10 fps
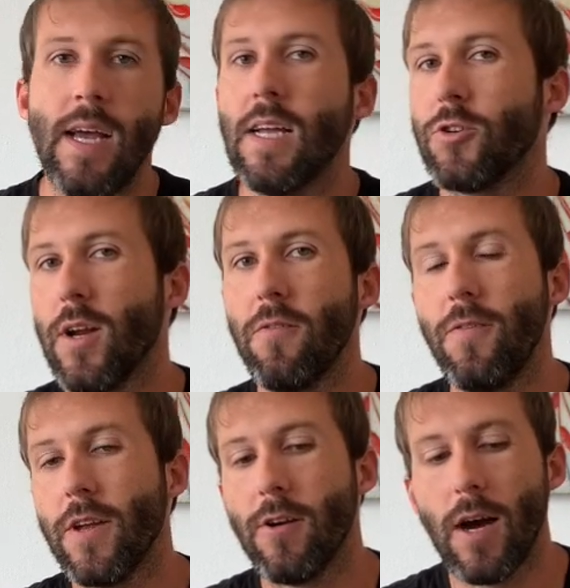and trying to
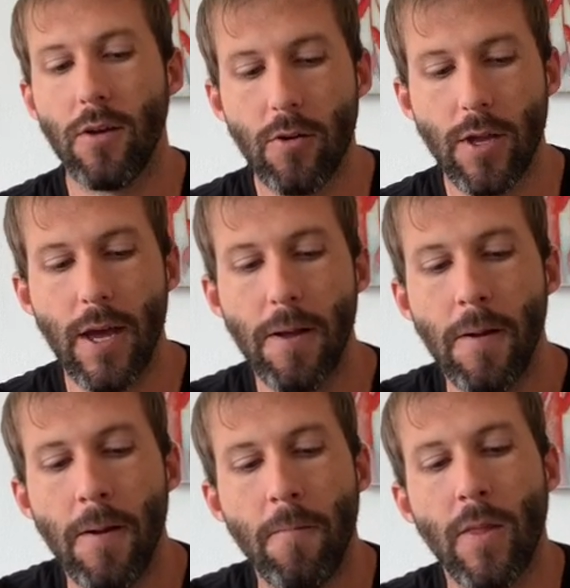figure out, okay,
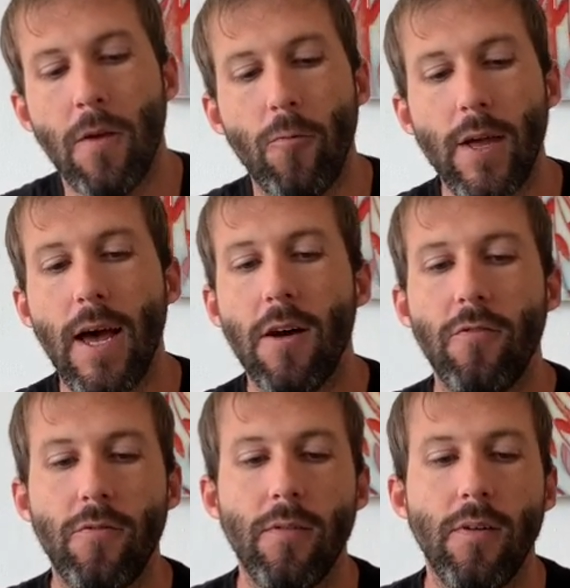if we have